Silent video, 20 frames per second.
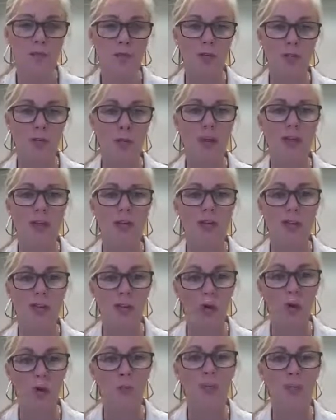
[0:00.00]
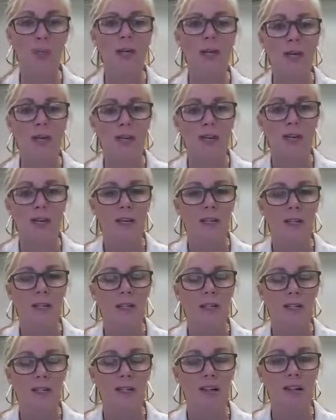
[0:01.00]
kind of help
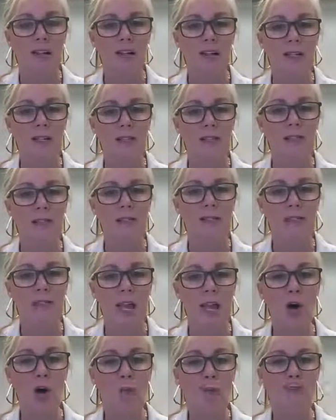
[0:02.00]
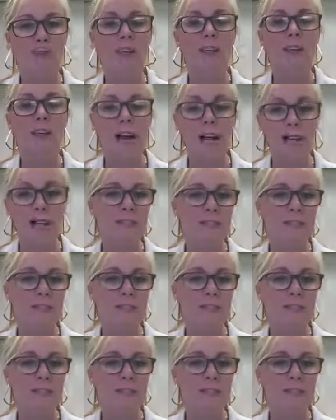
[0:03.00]
guide